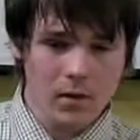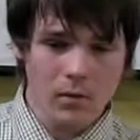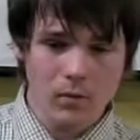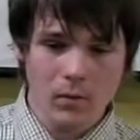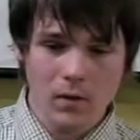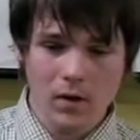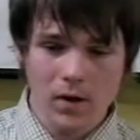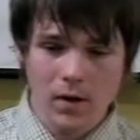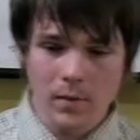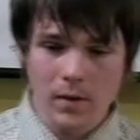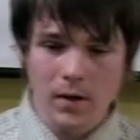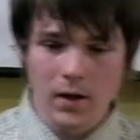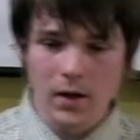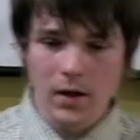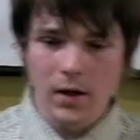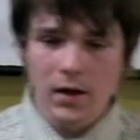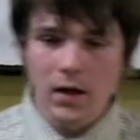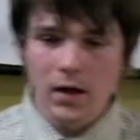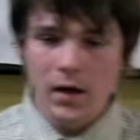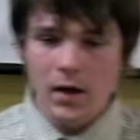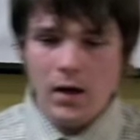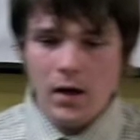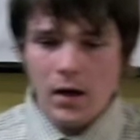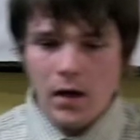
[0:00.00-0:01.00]
know why, but
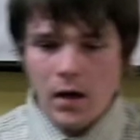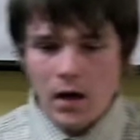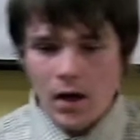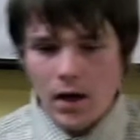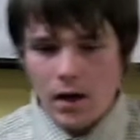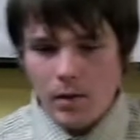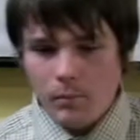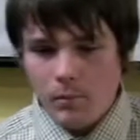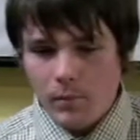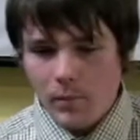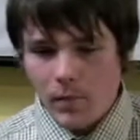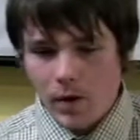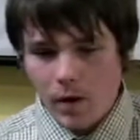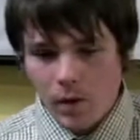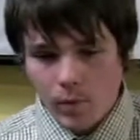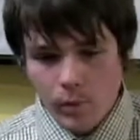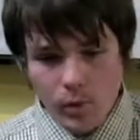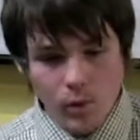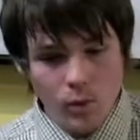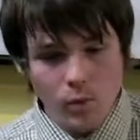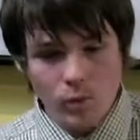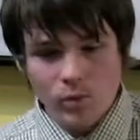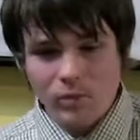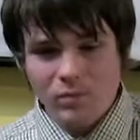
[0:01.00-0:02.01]
I
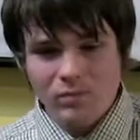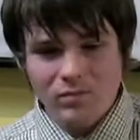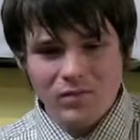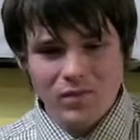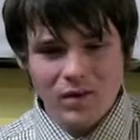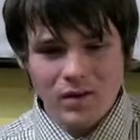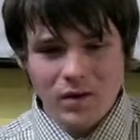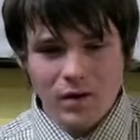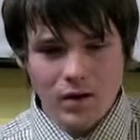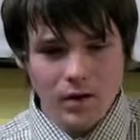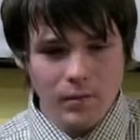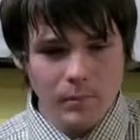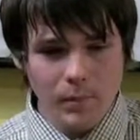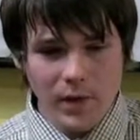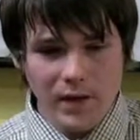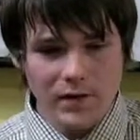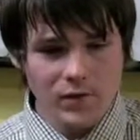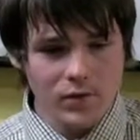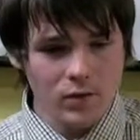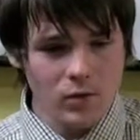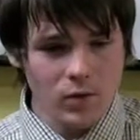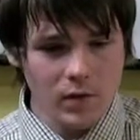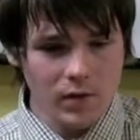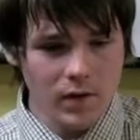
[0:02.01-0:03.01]
pulled
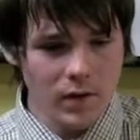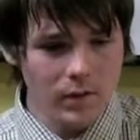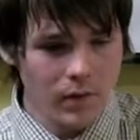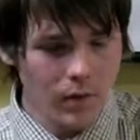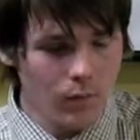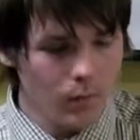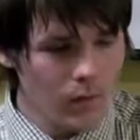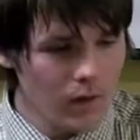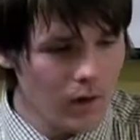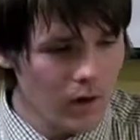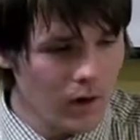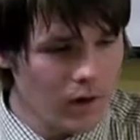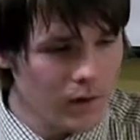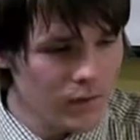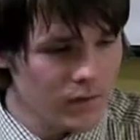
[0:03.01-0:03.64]
mental, I don't know why.